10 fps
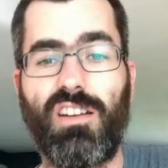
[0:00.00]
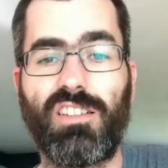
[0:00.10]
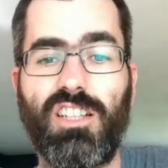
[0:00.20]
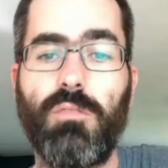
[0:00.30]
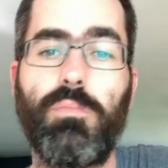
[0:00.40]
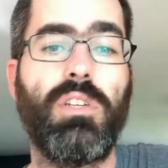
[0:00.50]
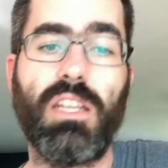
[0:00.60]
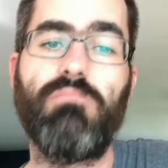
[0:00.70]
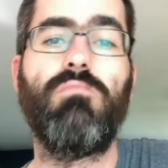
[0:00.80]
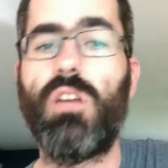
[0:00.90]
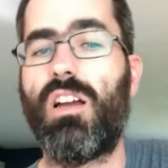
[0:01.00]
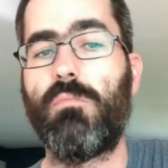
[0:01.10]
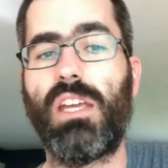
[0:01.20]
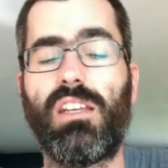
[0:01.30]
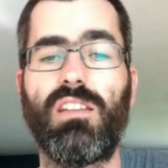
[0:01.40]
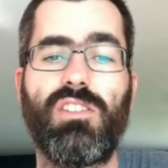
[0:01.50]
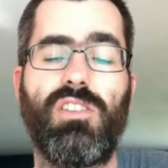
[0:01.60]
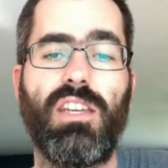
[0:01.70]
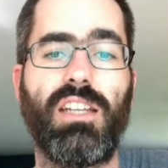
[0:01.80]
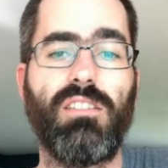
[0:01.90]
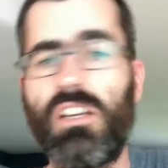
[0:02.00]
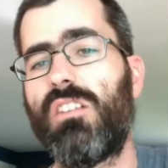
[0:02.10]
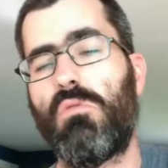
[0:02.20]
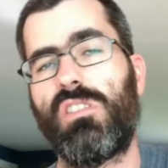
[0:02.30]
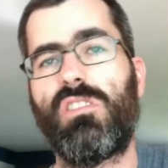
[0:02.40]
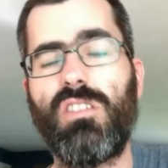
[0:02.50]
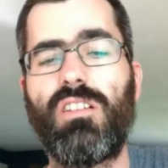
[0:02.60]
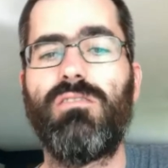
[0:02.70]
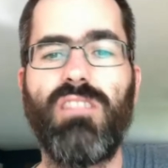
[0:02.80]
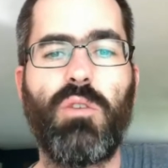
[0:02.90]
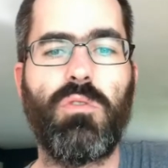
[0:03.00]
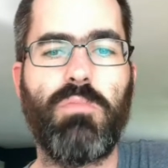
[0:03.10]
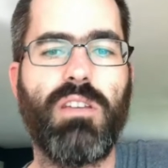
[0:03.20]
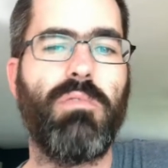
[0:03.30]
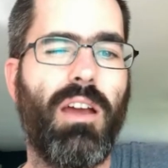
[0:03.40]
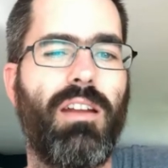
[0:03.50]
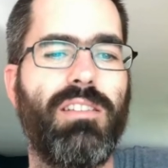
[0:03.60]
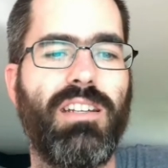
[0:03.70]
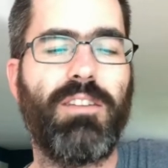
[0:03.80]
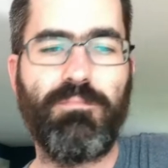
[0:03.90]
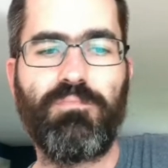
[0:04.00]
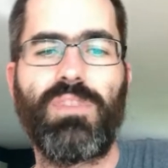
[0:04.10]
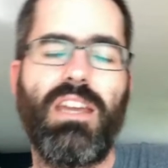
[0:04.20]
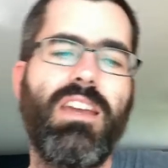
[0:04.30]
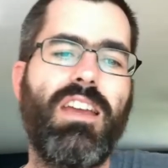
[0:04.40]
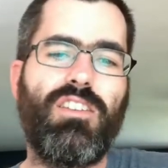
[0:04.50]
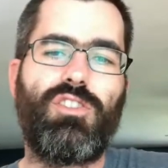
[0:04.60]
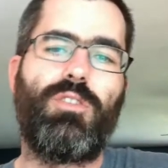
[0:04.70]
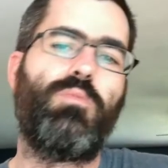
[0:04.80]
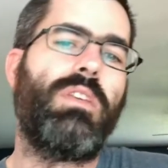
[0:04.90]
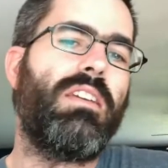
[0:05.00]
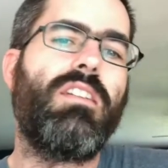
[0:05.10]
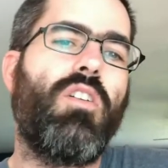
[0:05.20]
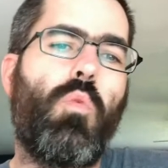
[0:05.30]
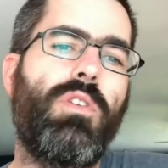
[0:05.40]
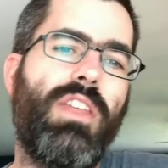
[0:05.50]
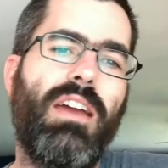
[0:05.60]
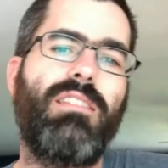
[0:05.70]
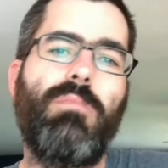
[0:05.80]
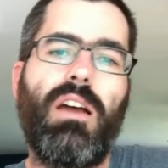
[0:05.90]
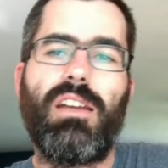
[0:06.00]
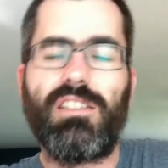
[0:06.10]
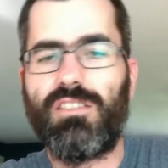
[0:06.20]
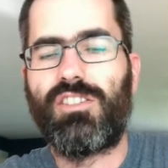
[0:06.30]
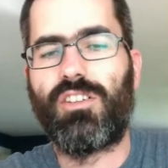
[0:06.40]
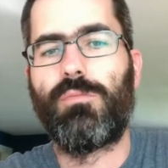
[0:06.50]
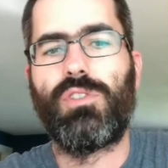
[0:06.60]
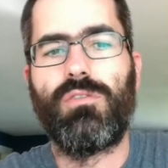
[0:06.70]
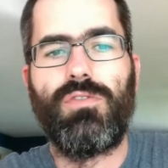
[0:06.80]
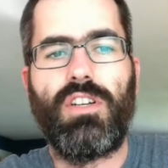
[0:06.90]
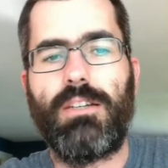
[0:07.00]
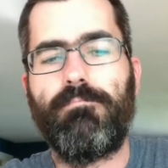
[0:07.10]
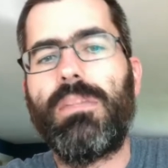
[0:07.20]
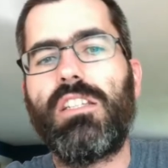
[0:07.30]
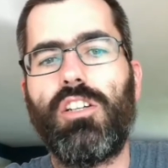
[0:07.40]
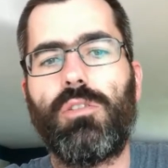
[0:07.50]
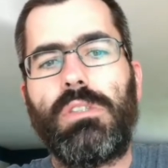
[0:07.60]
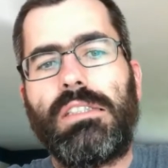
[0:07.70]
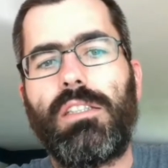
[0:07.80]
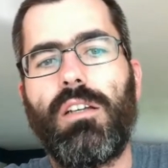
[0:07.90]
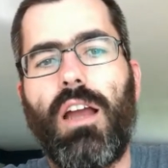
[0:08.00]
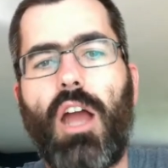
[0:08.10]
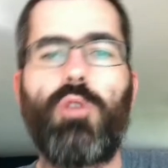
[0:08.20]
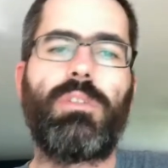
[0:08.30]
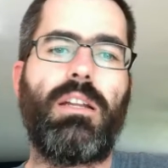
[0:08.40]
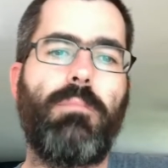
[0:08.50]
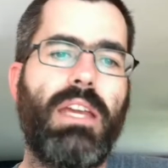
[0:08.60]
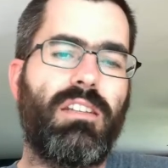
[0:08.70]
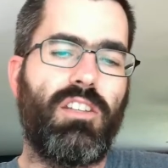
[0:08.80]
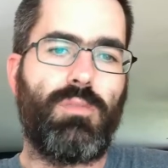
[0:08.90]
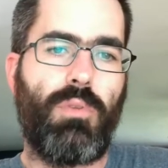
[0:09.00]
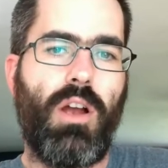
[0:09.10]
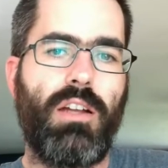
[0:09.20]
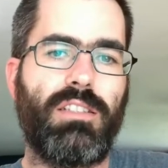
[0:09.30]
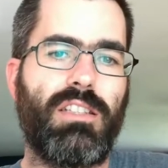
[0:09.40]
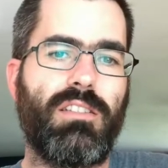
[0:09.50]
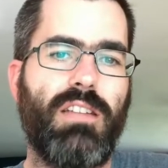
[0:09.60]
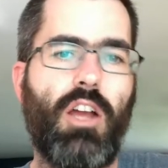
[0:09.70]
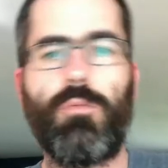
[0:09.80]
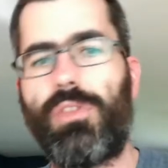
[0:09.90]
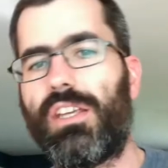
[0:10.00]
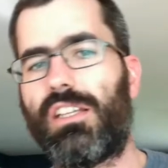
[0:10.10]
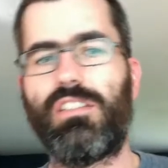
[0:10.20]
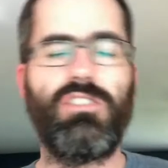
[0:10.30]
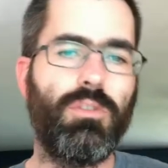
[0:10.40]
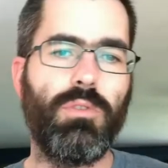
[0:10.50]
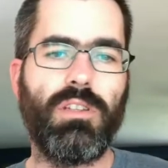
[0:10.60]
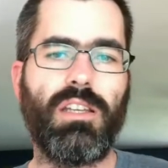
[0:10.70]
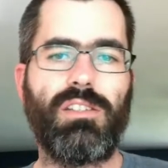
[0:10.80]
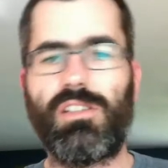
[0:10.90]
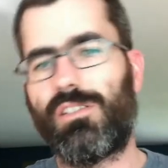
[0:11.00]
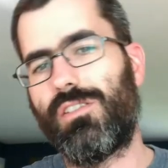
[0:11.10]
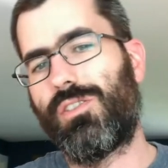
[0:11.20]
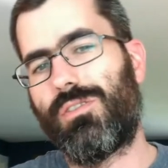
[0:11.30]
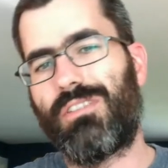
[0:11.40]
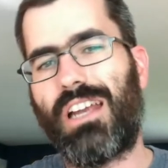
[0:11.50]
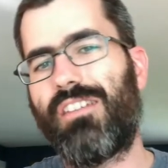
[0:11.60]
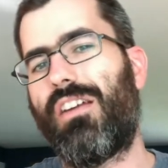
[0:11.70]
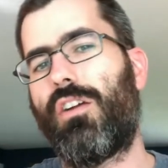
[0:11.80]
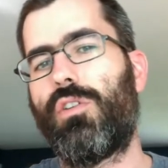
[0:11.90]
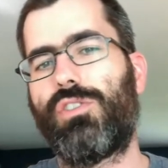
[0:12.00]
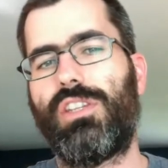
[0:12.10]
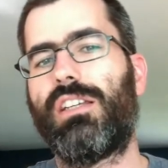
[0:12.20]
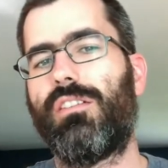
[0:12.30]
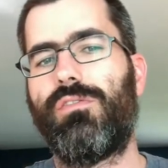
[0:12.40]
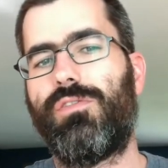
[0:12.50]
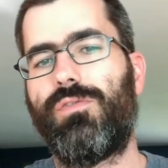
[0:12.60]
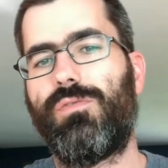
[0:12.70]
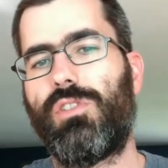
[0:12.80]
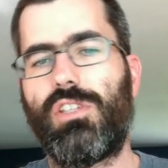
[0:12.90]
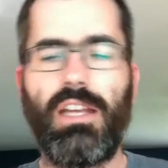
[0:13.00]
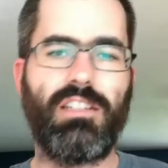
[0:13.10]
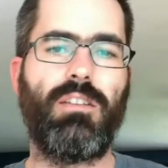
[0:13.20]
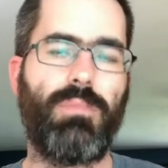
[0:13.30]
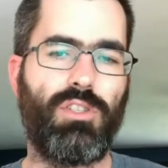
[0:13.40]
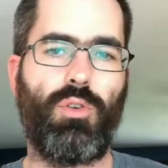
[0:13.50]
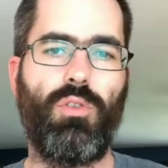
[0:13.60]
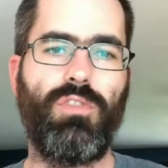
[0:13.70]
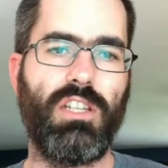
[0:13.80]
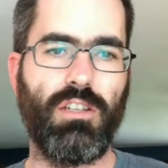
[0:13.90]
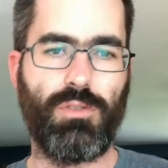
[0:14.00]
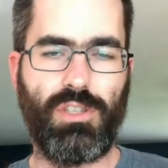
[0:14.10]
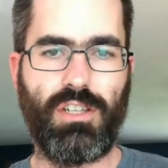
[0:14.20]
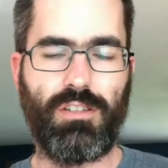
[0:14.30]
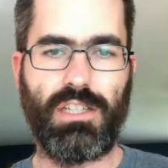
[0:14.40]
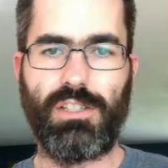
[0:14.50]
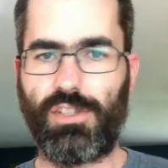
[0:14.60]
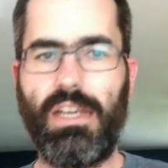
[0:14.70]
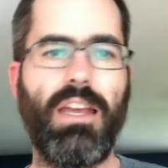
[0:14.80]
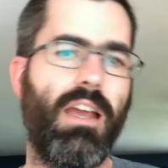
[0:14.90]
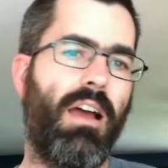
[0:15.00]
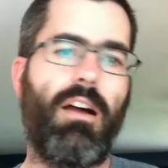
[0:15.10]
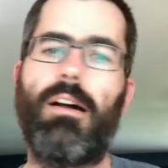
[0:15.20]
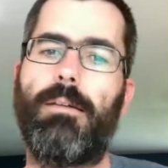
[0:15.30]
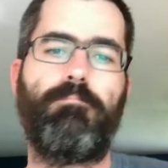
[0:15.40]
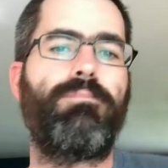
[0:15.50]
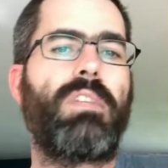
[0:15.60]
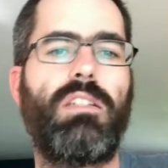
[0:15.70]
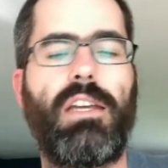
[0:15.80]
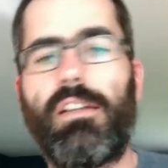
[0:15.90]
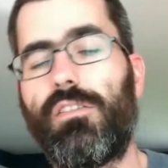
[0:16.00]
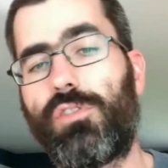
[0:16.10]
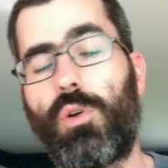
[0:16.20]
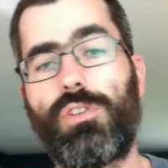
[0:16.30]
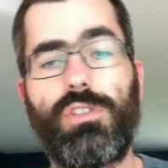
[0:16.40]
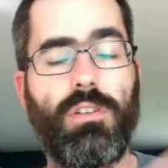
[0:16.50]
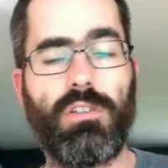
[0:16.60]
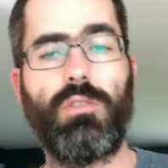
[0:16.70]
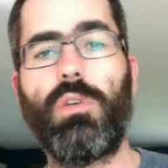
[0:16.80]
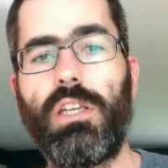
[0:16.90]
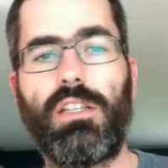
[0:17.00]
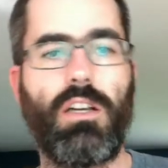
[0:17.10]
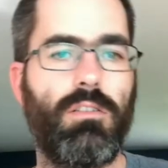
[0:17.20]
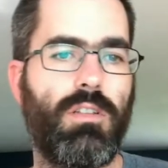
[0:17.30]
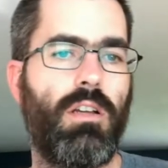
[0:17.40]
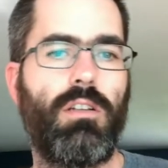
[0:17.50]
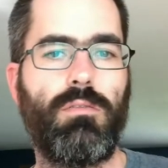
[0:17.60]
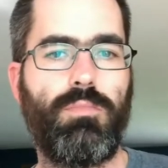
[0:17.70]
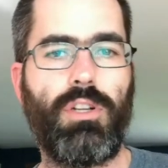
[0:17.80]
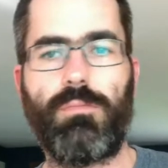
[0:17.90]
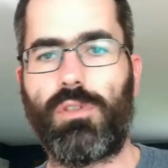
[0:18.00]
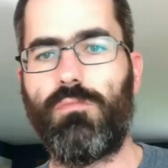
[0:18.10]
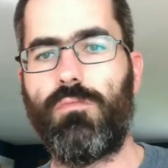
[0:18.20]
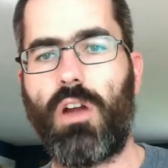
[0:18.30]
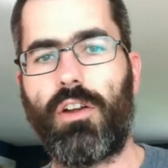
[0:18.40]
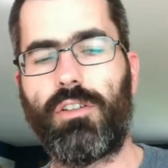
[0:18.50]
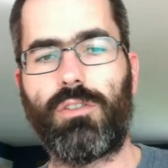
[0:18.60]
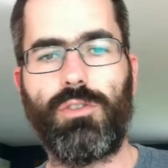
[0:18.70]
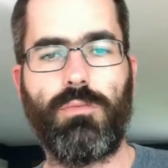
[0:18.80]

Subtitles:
company making this thing, which, that wouldn't be a bad idea. So with that in mind, in terms of, how I'm going to make this product and how I'm thinking of doing this is kind of how I was thinking of setting up this whole video series. And then of course during the week I'll put up some articles and